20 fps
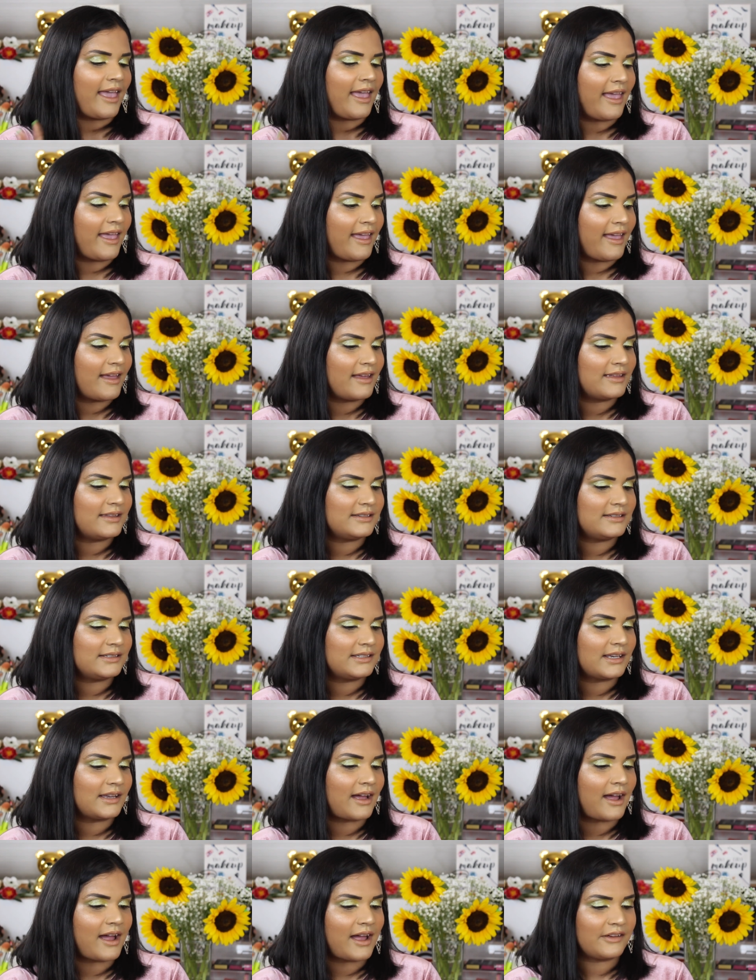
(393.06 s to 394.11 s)

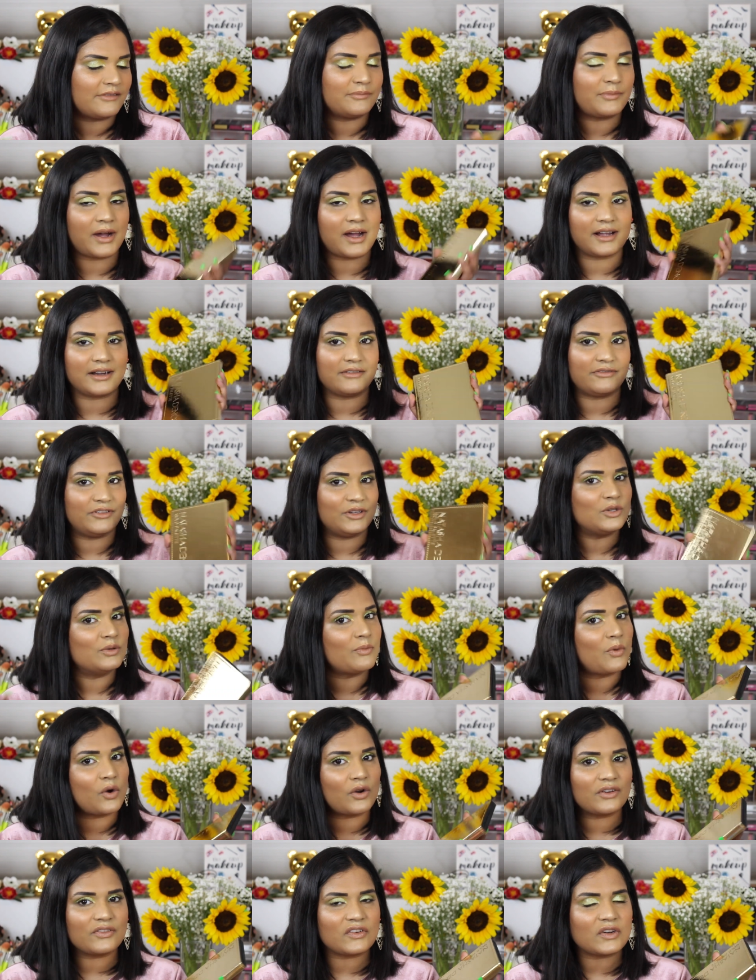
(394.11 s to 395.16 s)
and I have bought a few
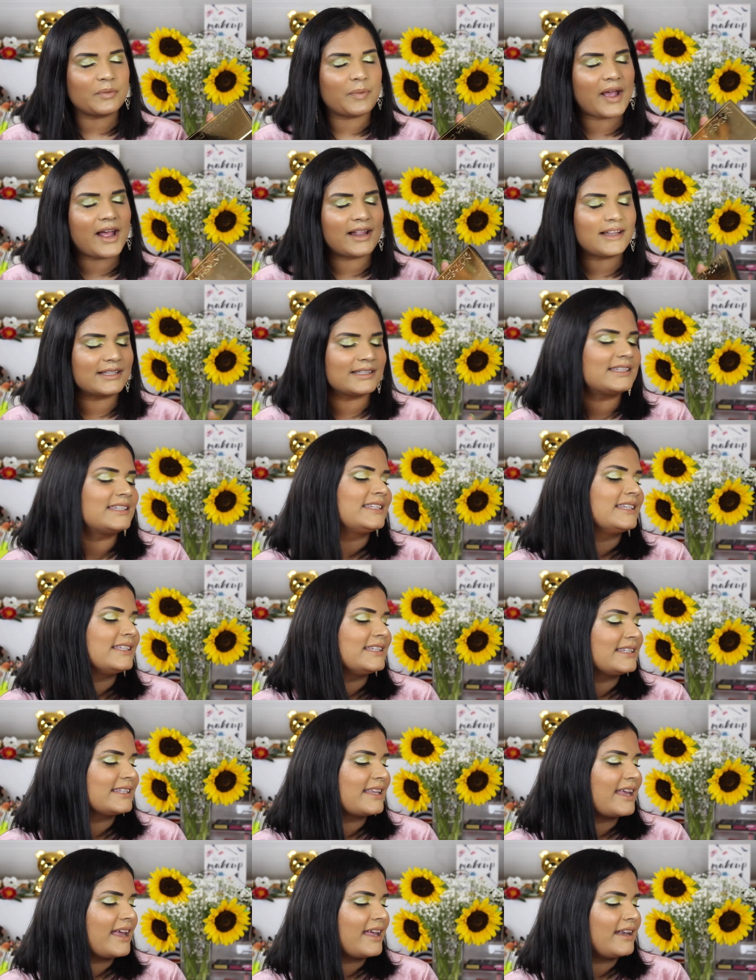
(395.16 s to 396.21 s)
more of her palettes
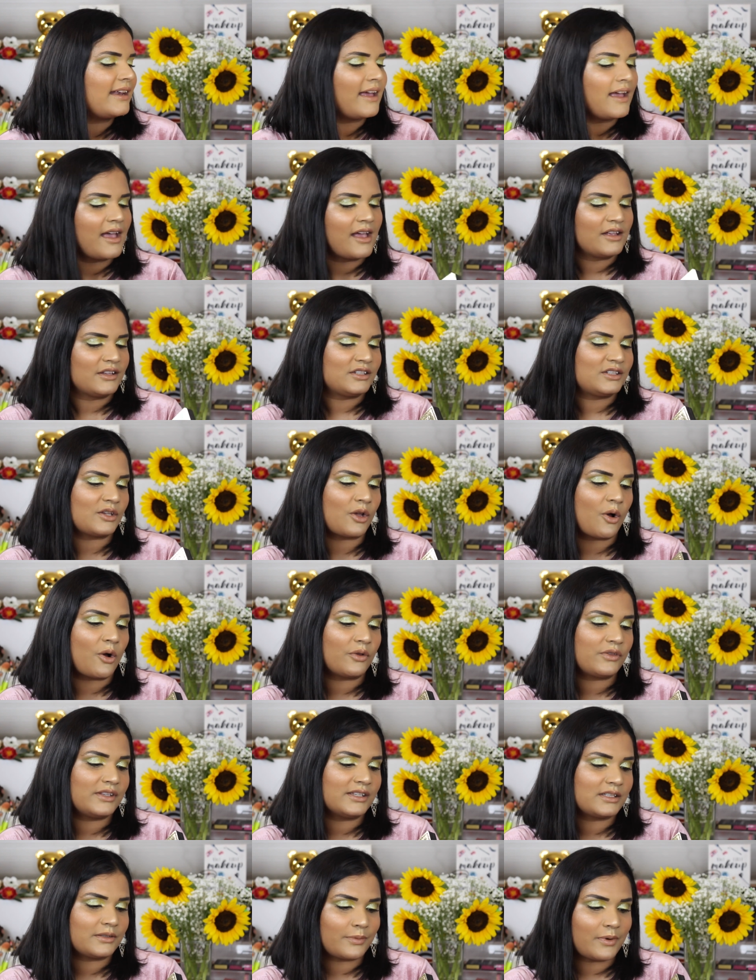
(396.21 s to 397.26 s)
since then. So
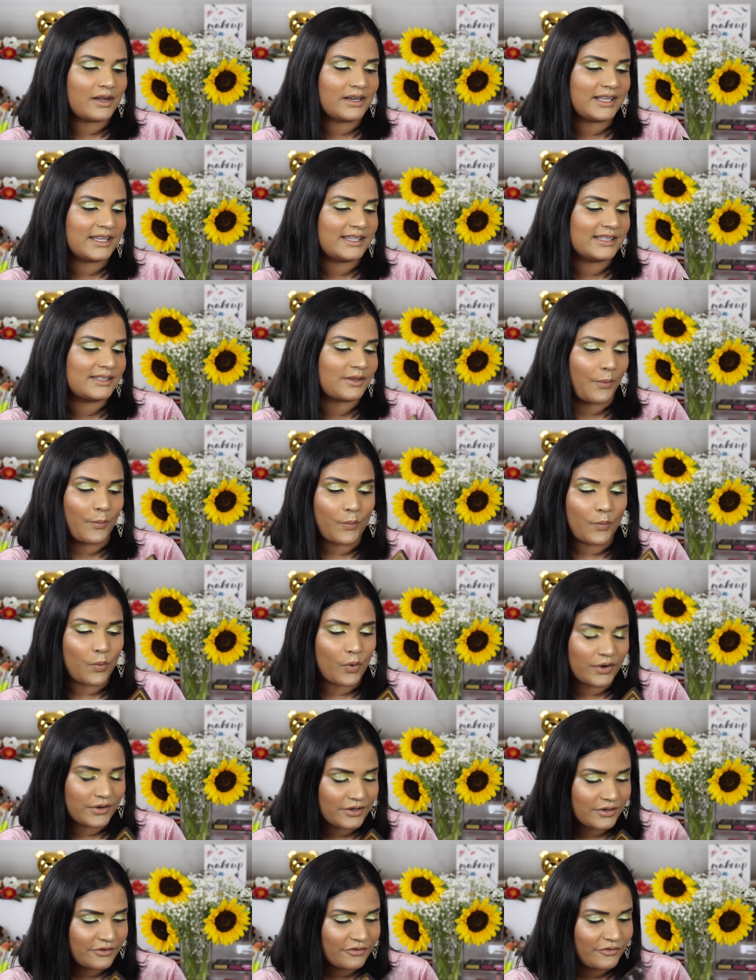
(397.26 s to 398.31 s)
this one is
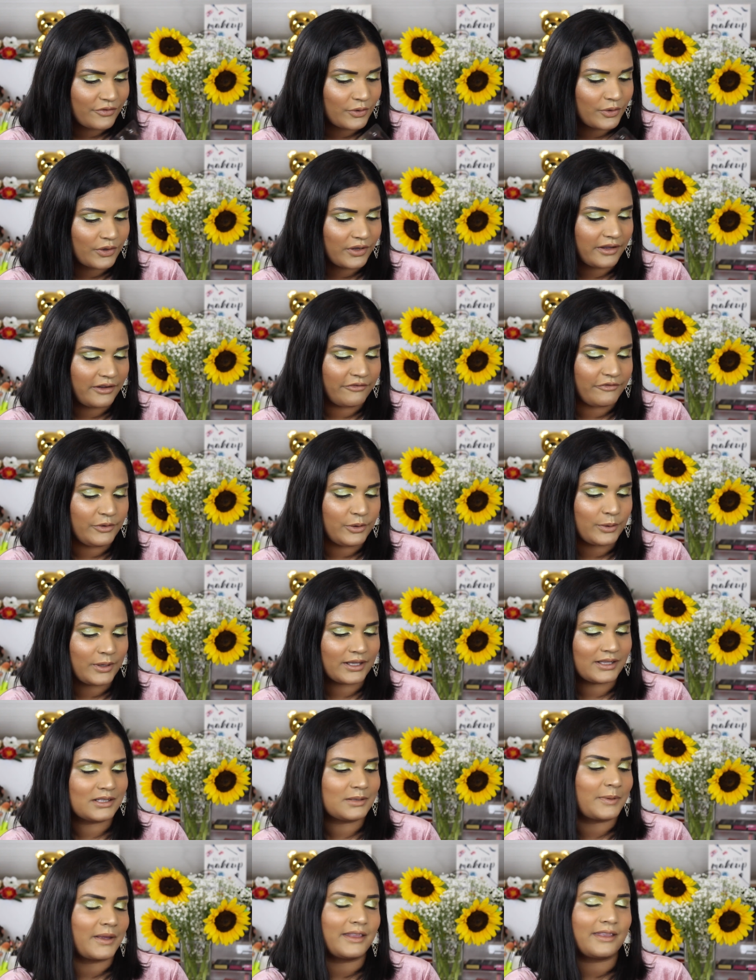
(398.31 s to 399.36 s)
wonderful. If you
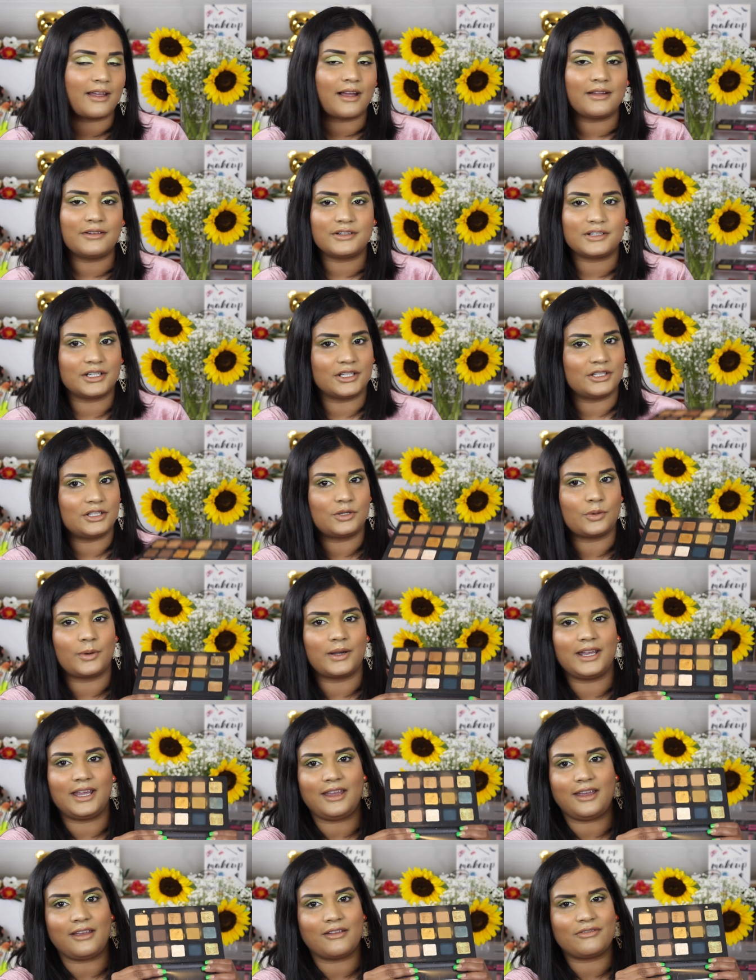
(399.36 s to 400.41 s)
can spend the $125,
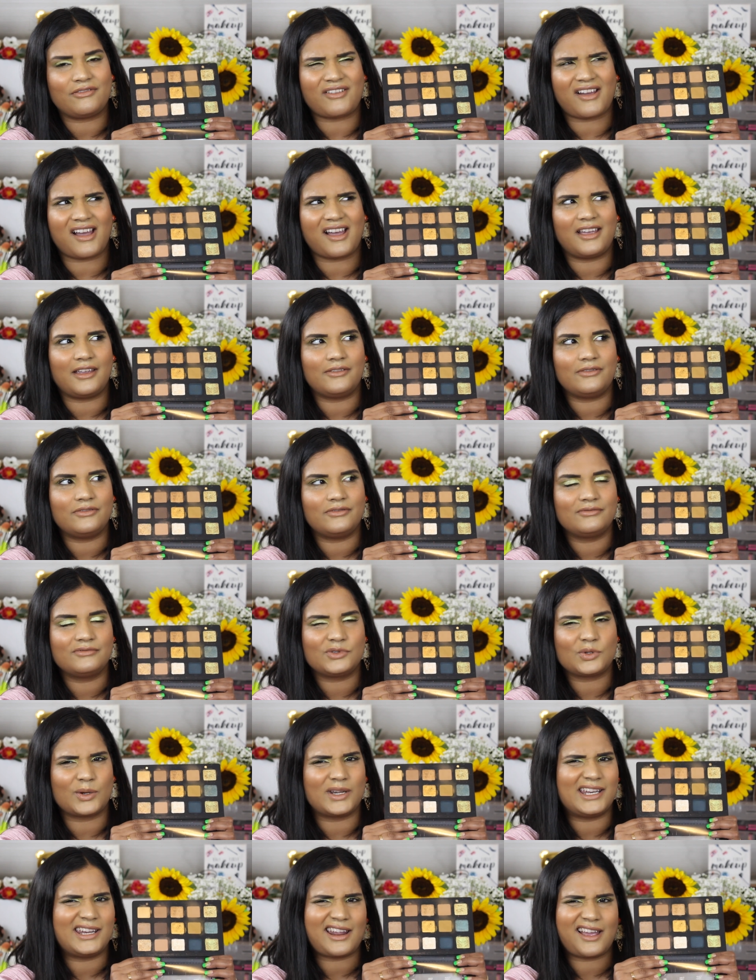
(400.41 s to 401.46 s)

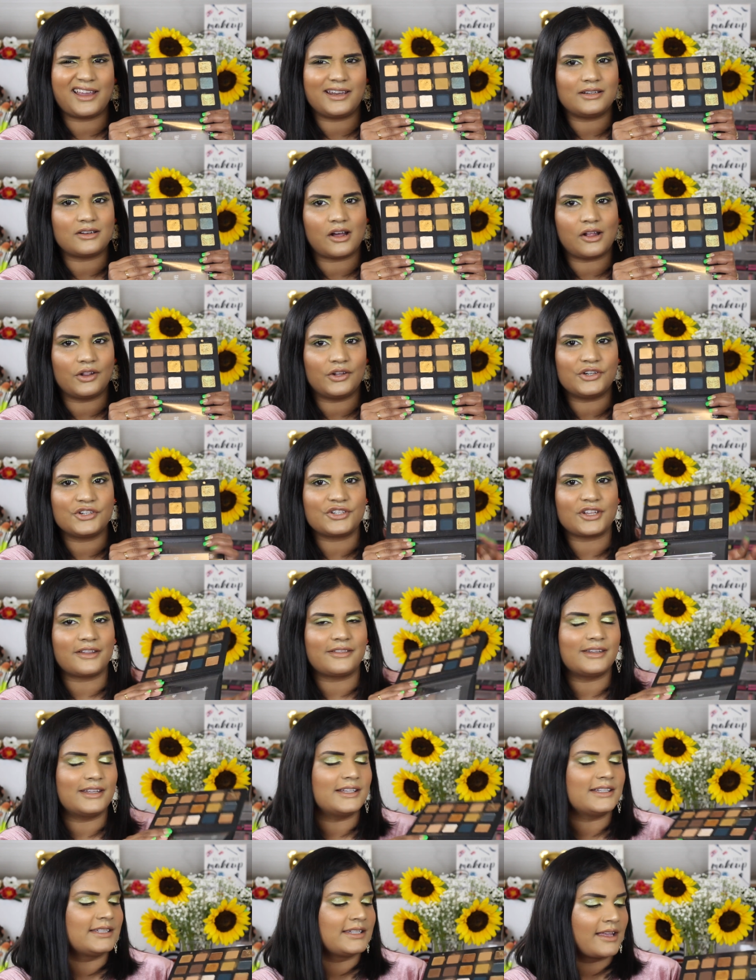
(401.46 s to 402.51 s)
$29 on
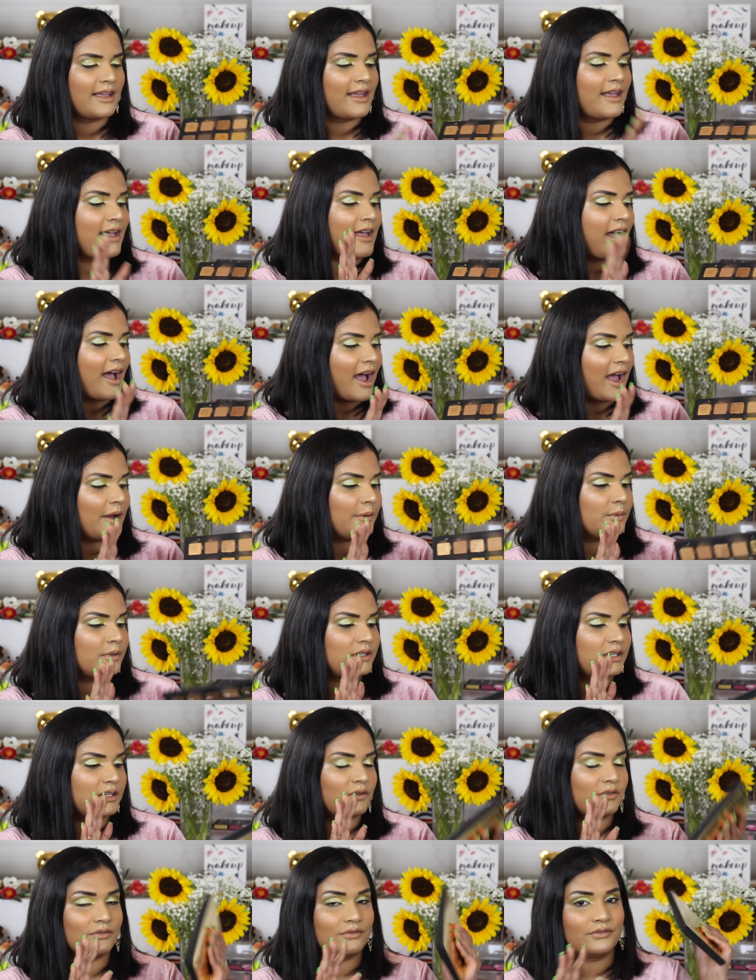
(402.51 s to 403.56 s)
this, I
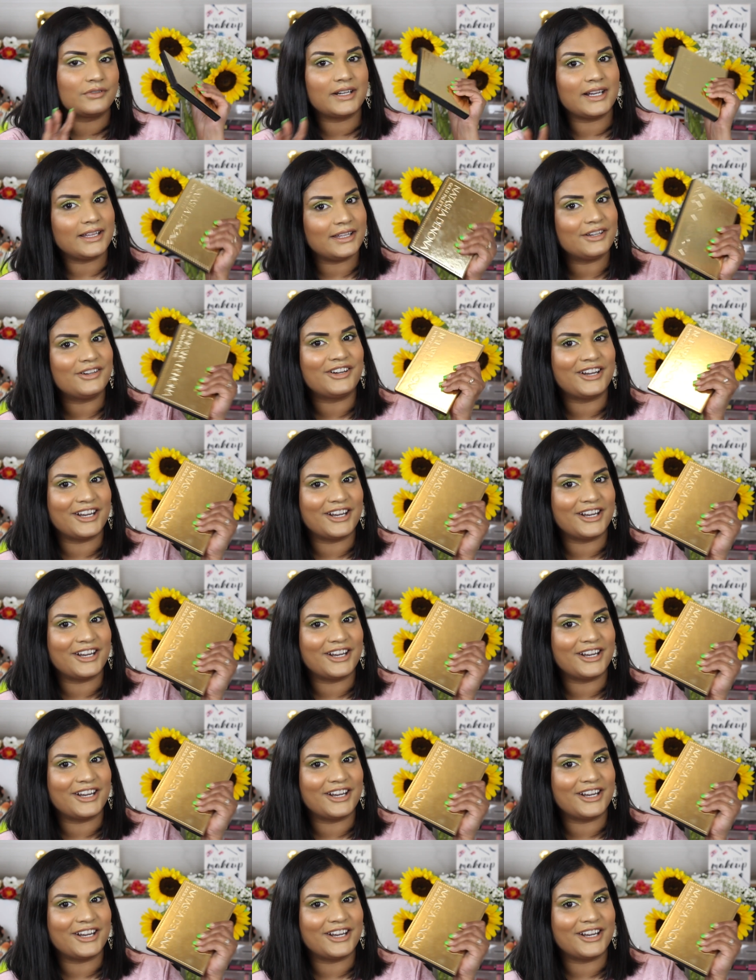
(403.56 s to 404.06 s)
would really,